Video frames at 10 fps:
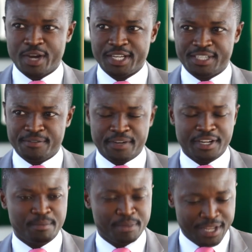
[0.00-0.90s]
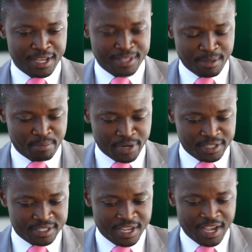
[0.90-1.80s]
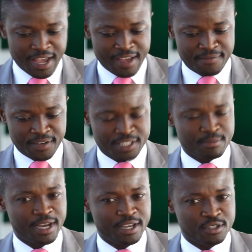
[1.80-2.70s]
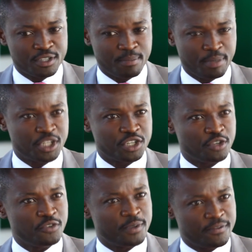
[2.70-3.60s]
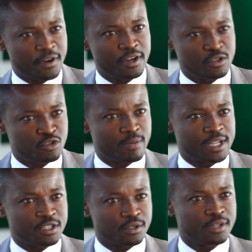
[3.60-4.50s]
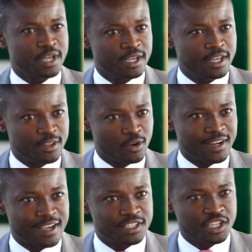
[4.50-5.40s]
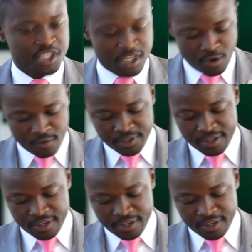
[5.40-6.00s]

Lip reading: quite different. And that brings Fatima into the picture. You've been very instrumental in the organization of